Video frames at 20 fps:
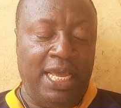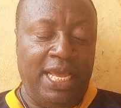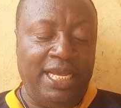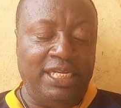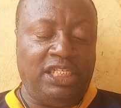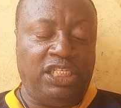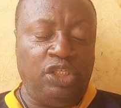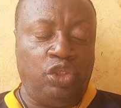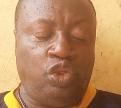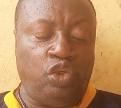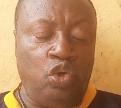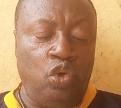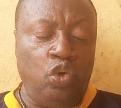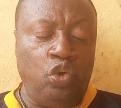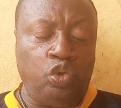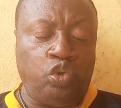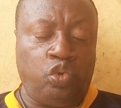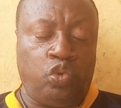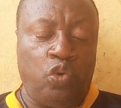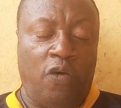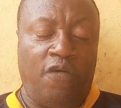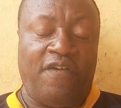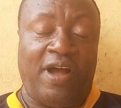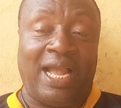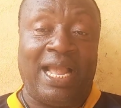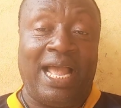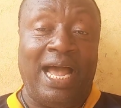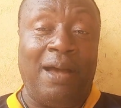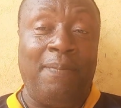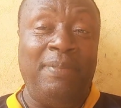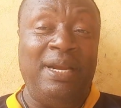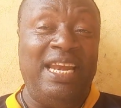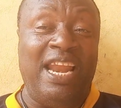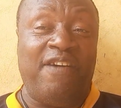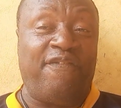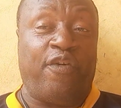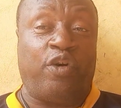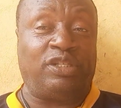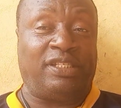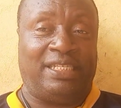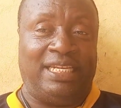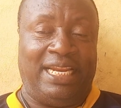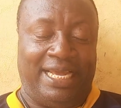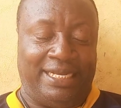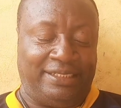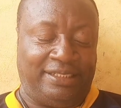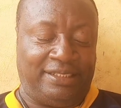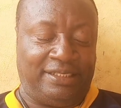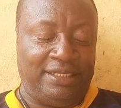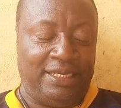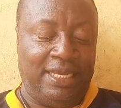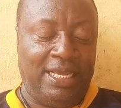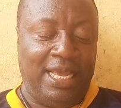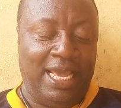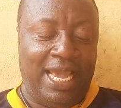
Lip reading: It is used to overcome nervousness.